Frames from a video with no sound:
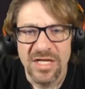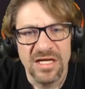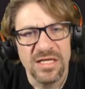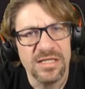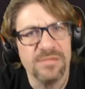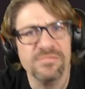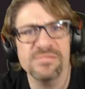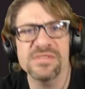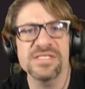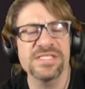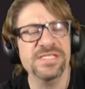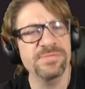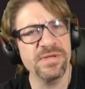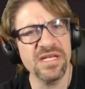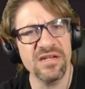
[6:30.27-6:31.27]
Um,
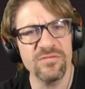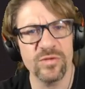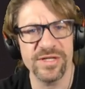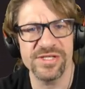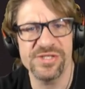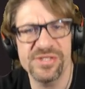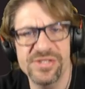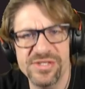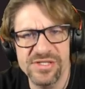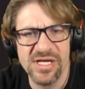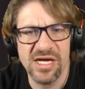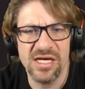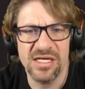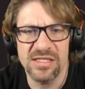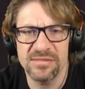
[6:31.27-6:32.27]
speaking of which,
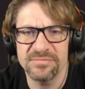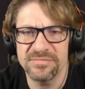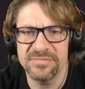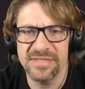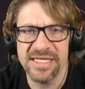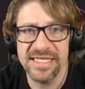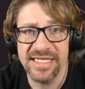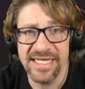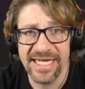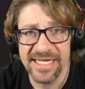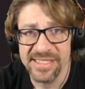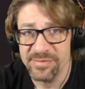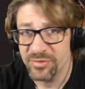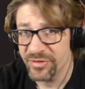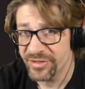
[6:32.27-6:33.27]
um, any
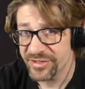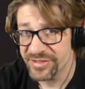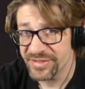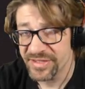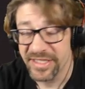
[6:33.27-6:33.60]
exploiters?